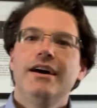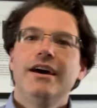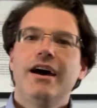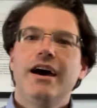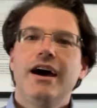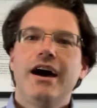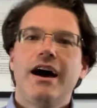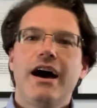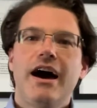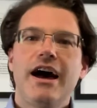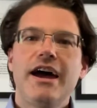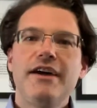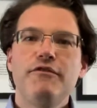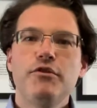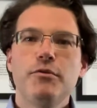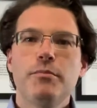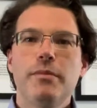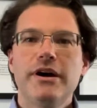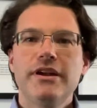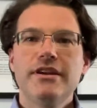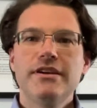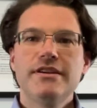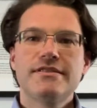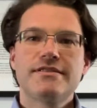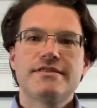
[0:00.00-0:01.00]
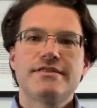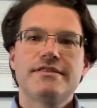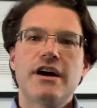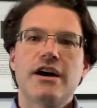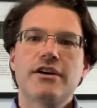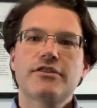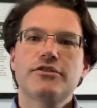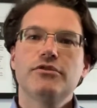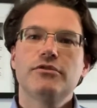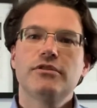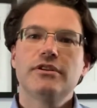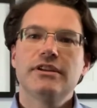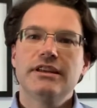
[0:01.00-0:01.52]
Hi, everybody. It's
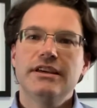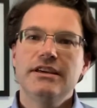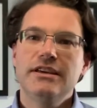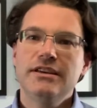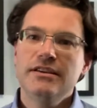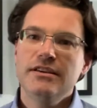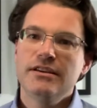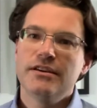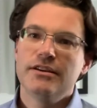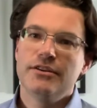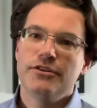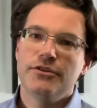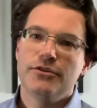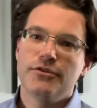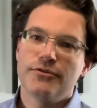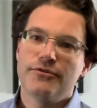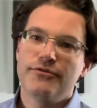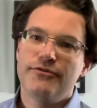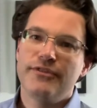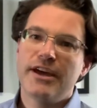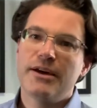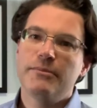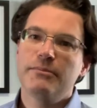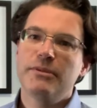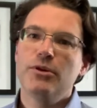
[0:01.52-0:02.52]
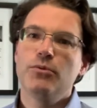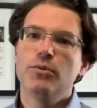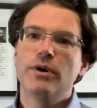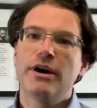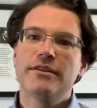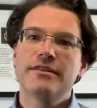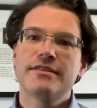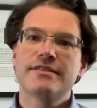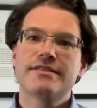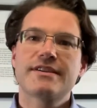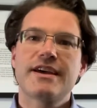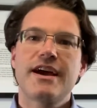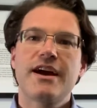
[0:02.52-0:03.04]
Dr. Lee, your family
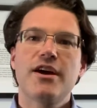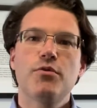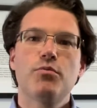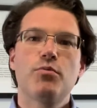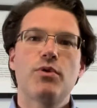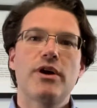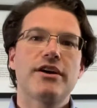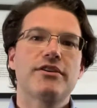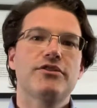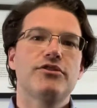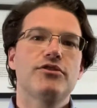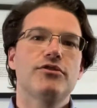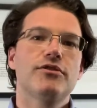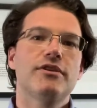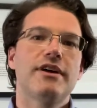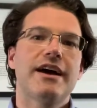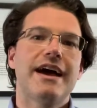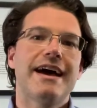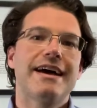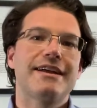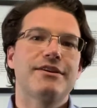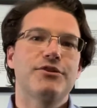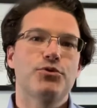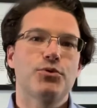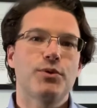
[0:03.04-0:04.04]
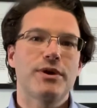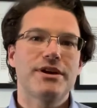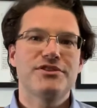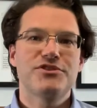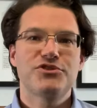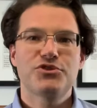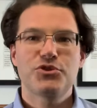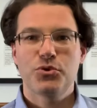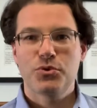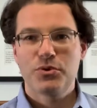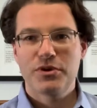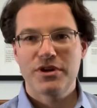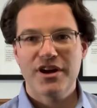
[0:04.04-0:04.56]
wellness chiropractor at
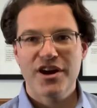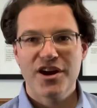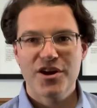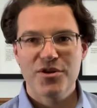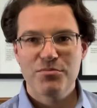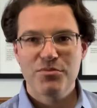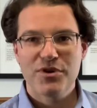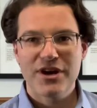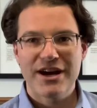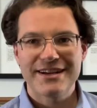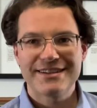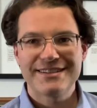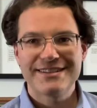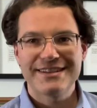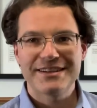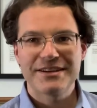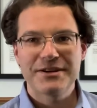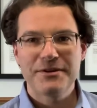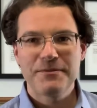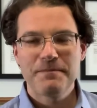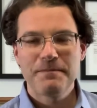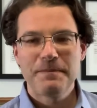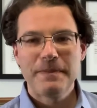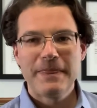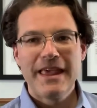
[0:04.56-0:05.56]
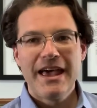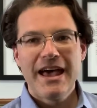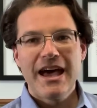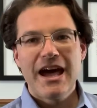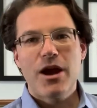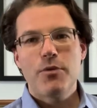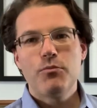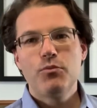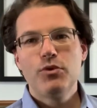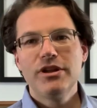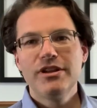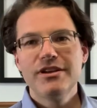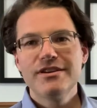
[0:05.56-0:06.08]
Greystone Chiropractic. I'm
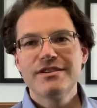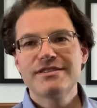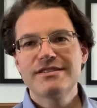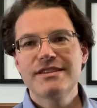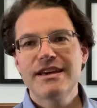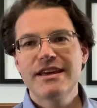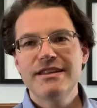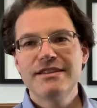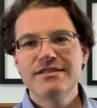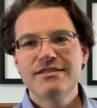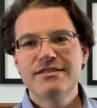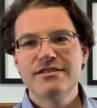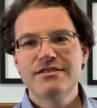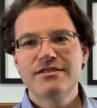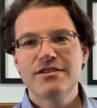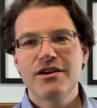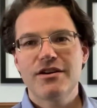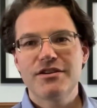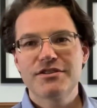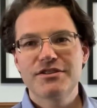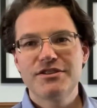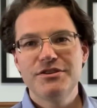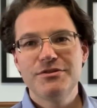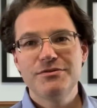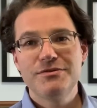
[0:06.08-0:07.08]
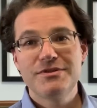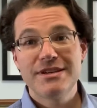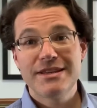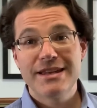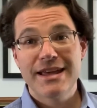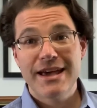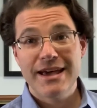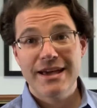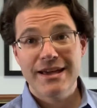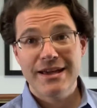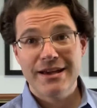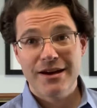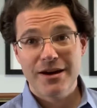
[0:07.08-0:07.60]
really excited to talk to you
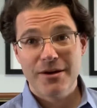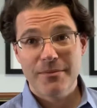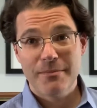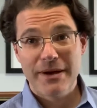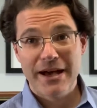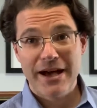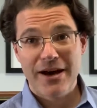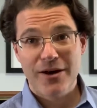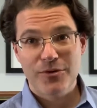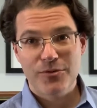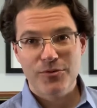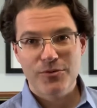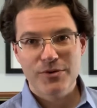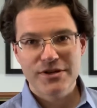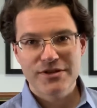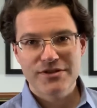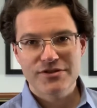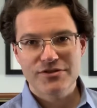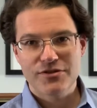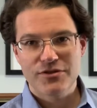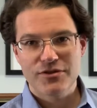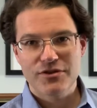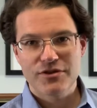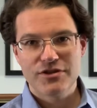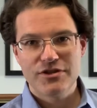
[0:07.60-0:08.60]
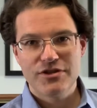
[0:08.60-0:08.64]
today about research.